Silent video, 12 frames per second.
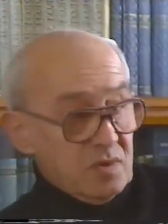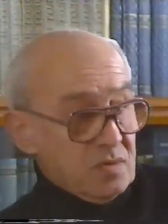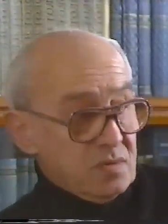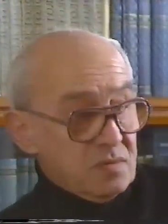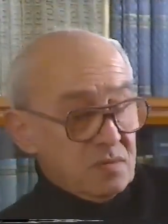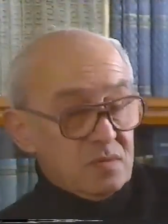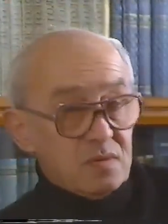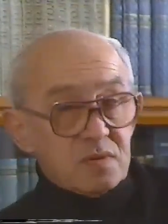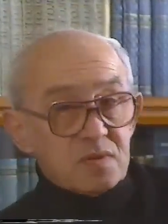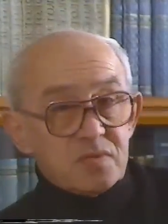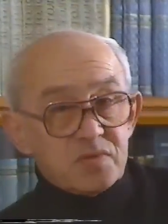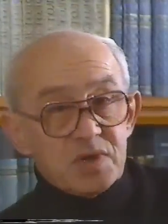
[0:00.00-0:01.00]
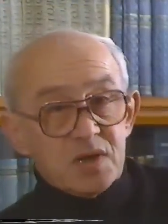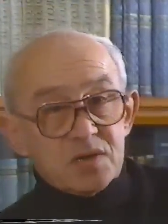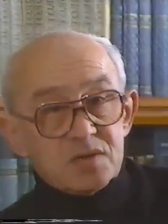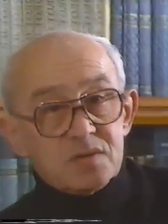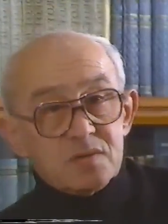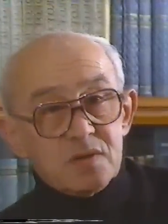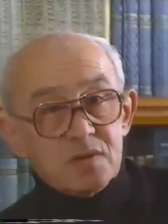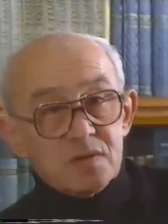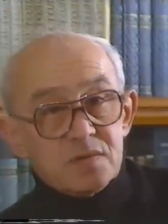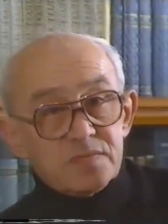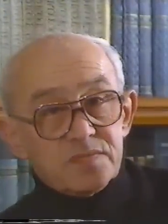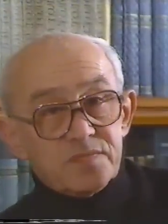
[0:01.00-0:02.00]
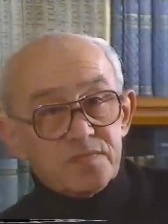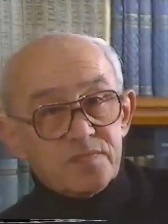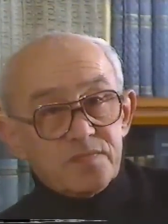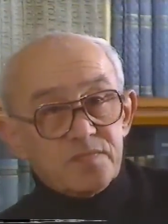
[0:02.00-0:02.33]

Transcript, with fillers: Well, this is how things were.